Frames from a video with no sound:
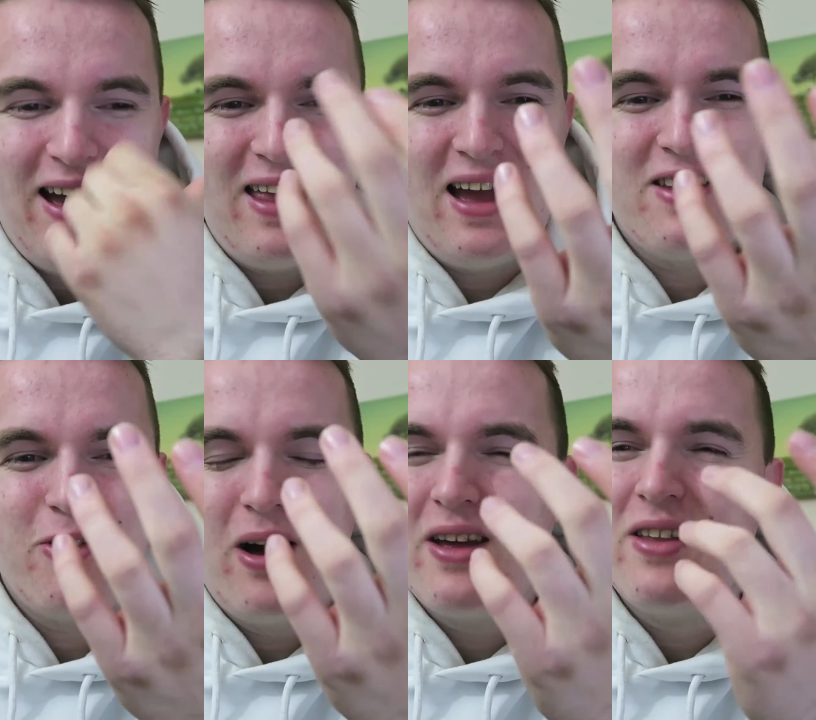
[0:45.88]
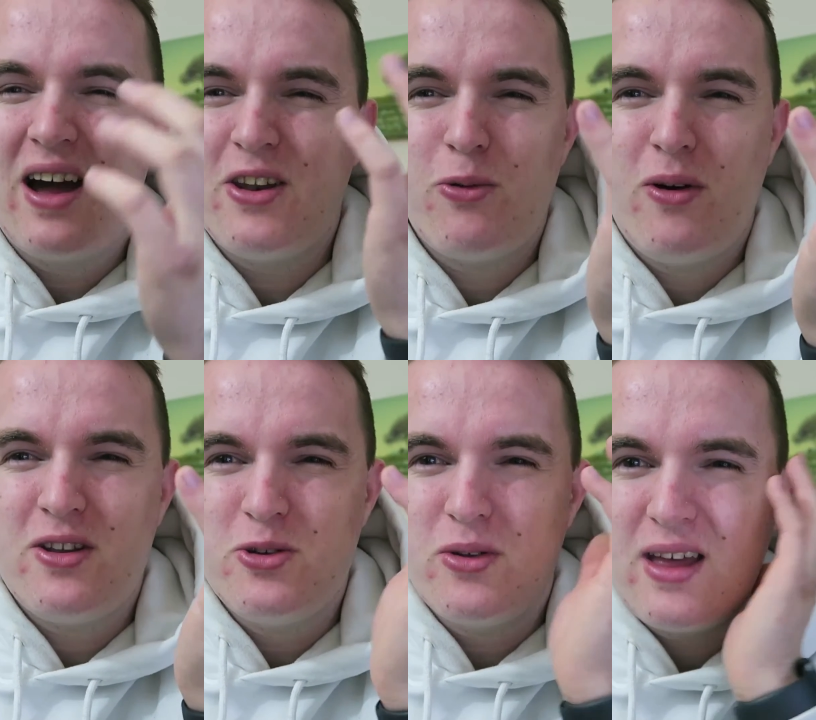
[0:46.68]
I, I don't I, I don't
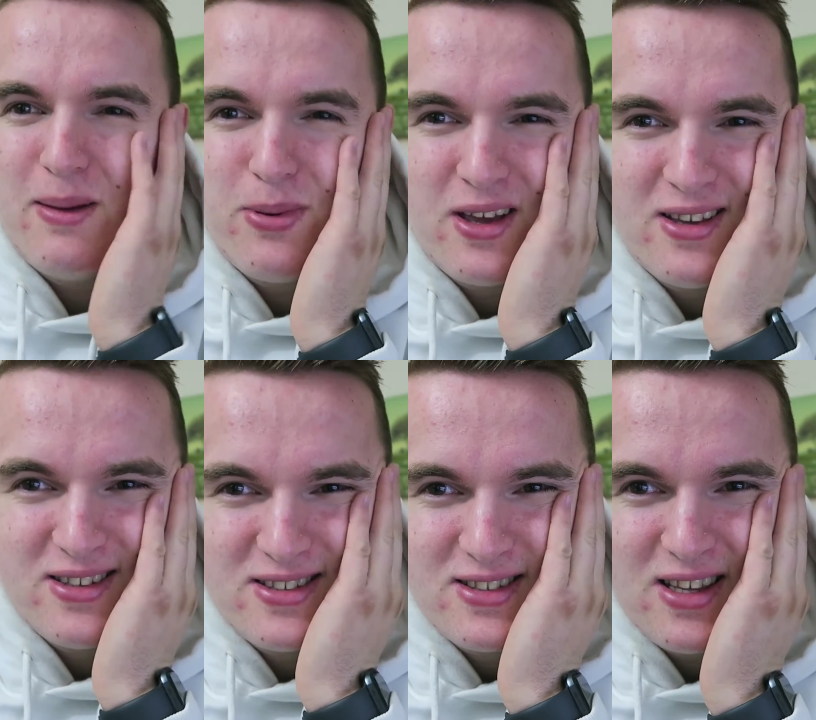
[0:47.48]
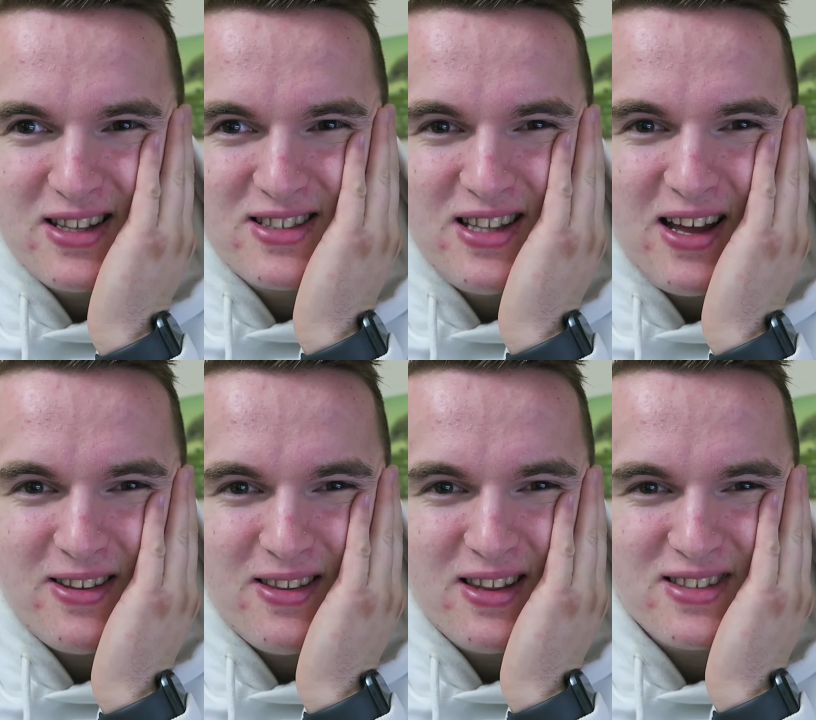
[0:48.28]
want to do that because it's
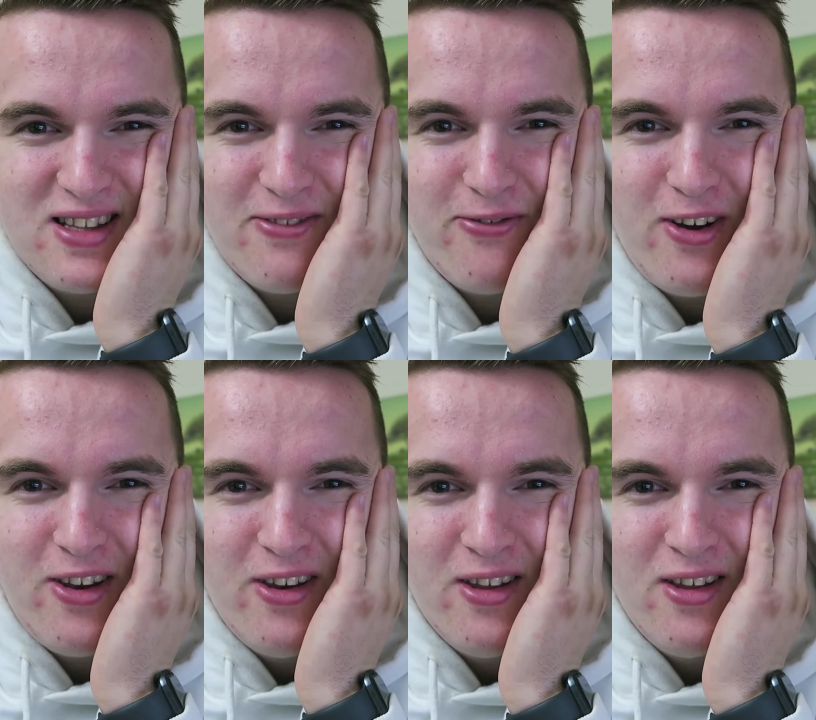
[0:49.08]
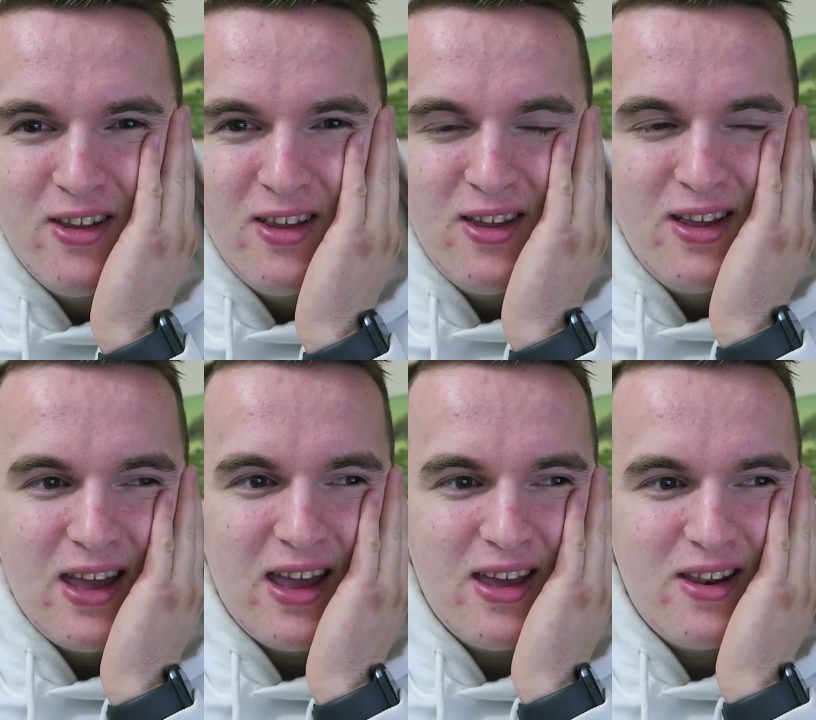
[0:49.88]
not it's not fun.
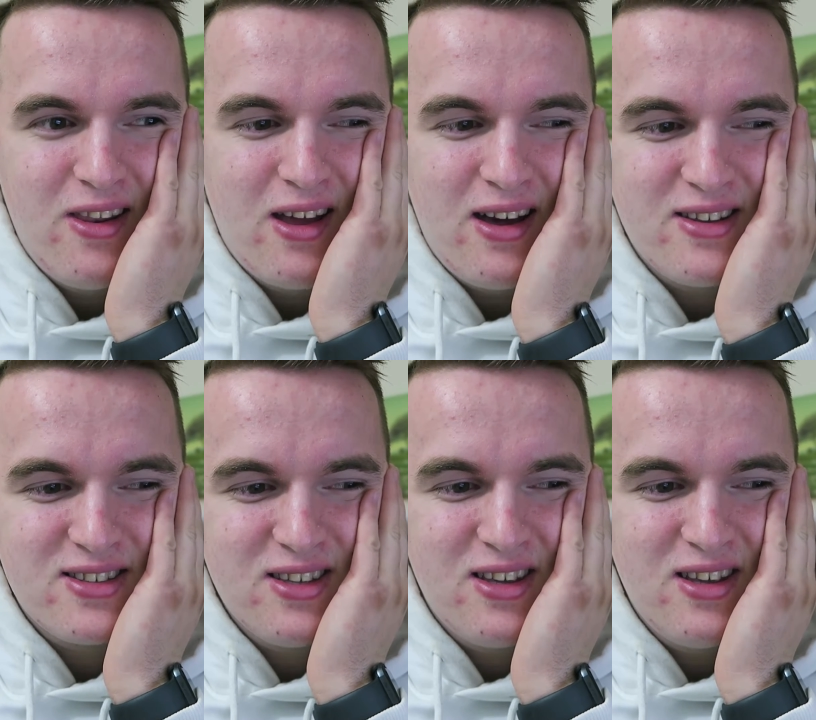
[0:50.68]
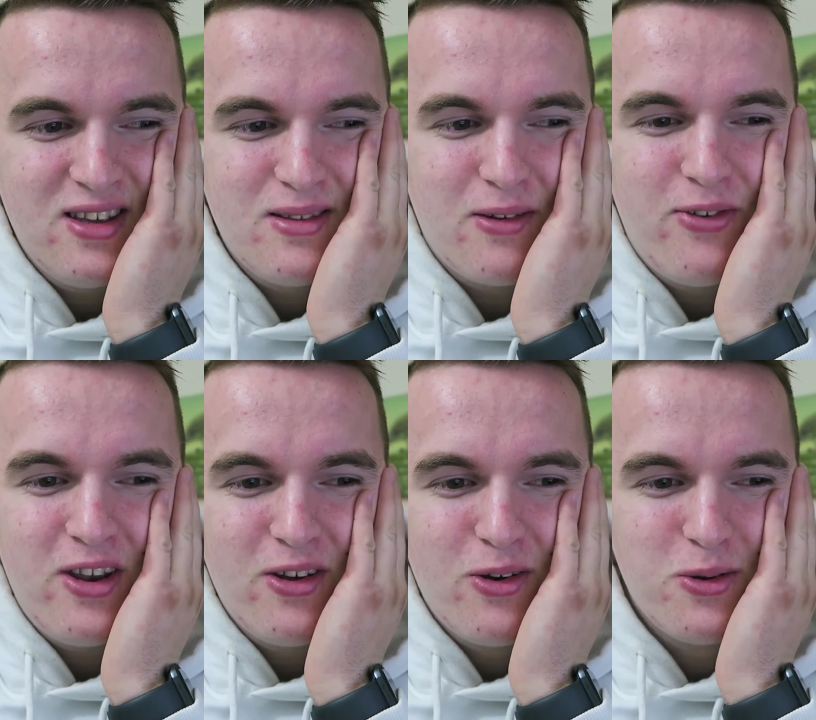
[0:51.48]
And honestly, the
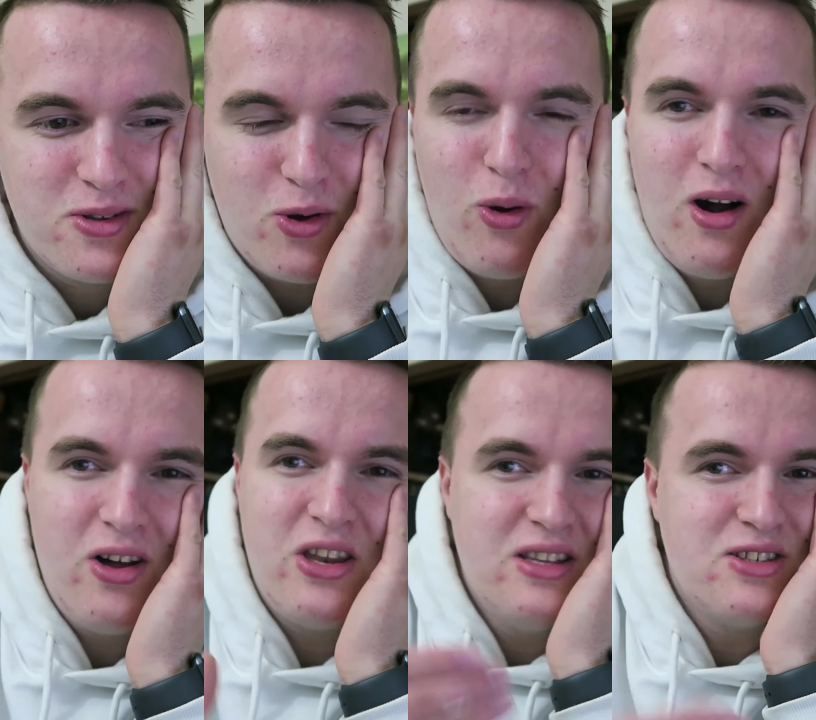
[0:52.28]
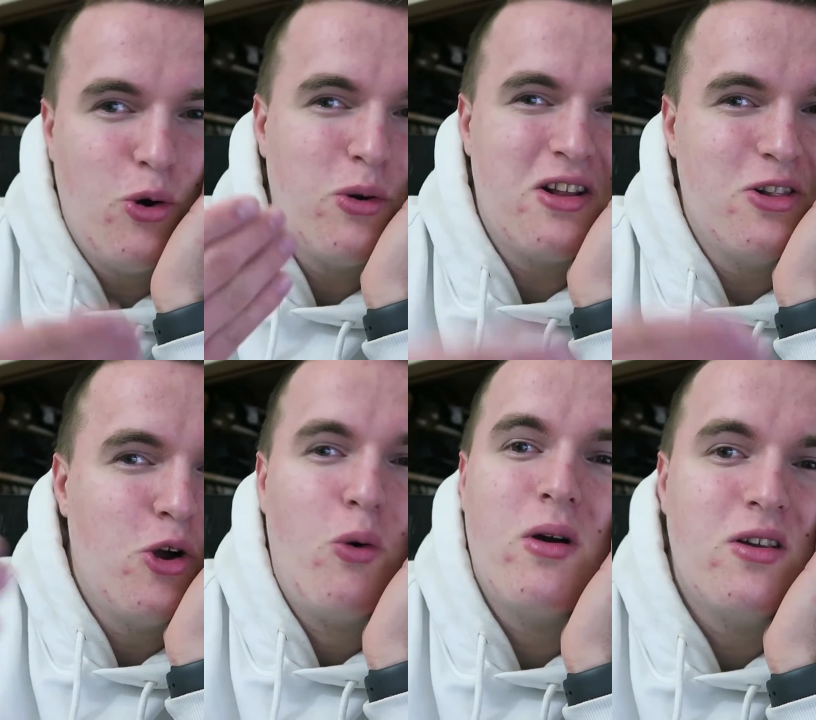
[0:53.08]
video quality is going
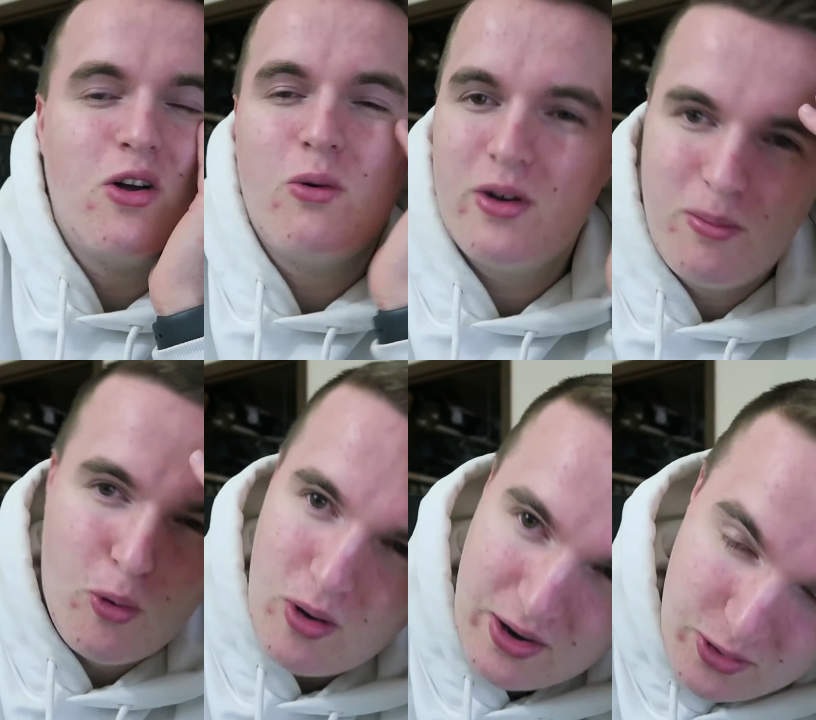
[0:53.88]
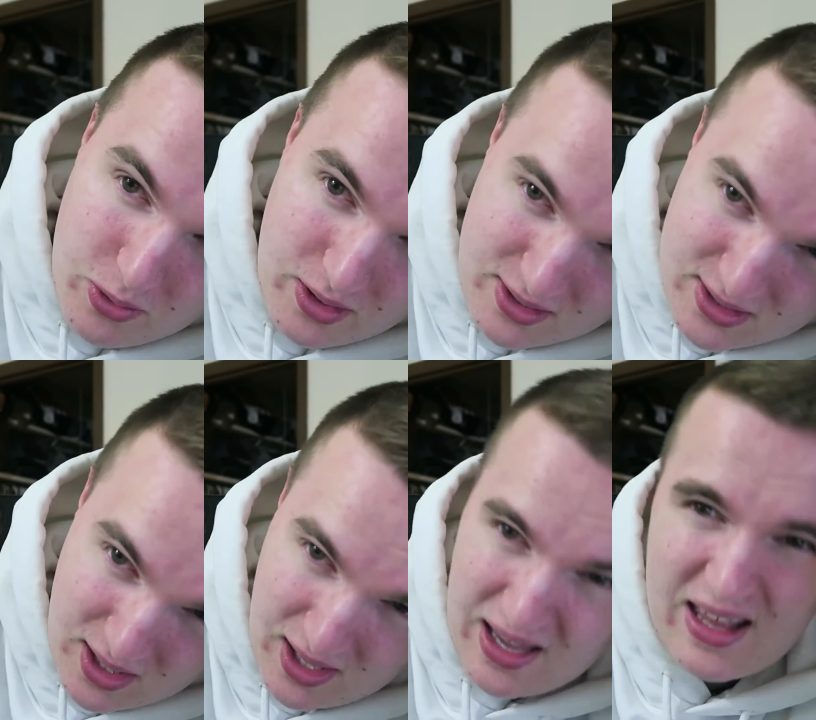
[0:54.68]
lower and lower the more I do this.
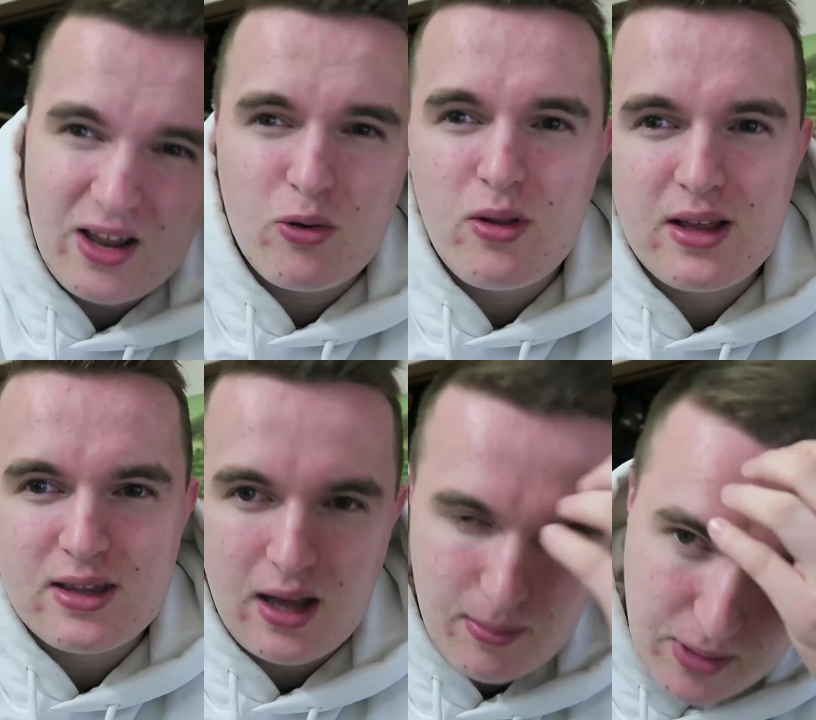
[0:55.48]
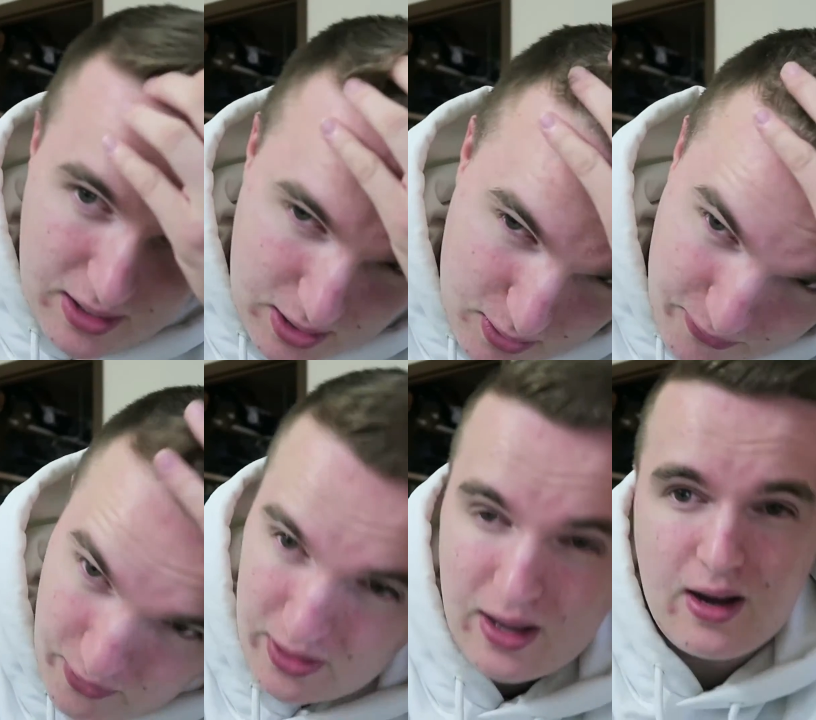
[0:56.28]
And I don't like that. I'm not here
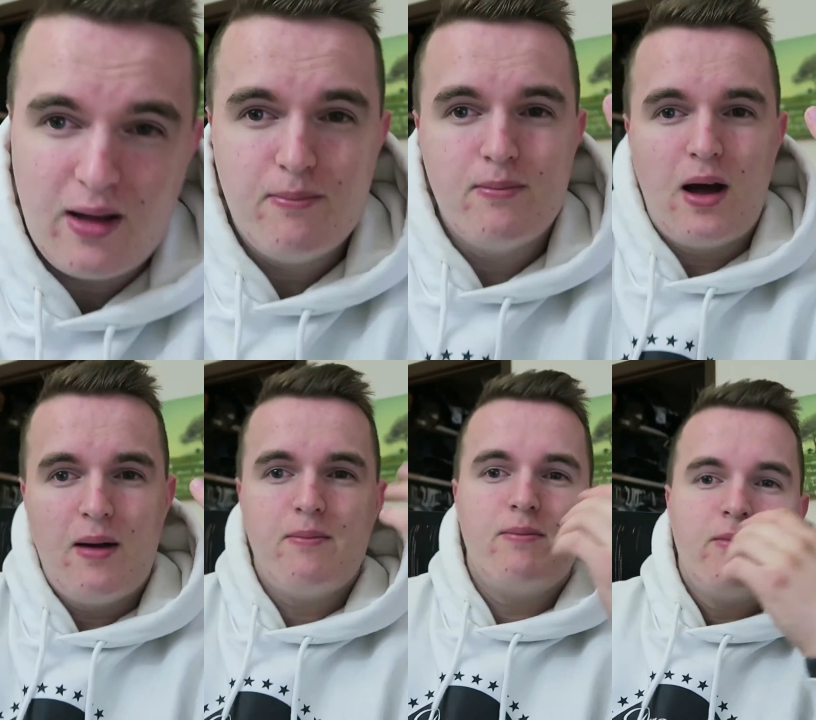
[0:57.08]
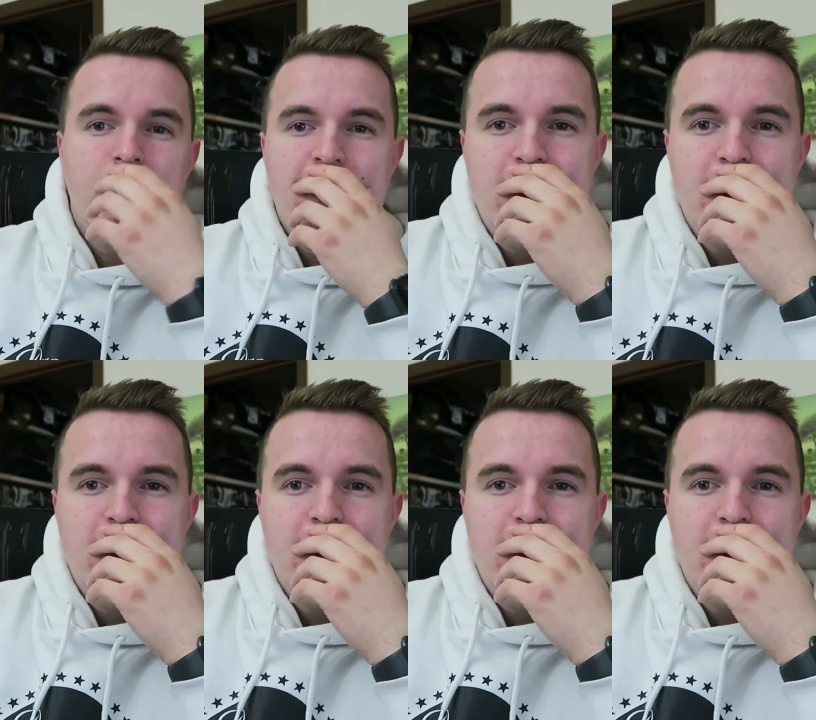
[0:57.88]
for that. I'm I'm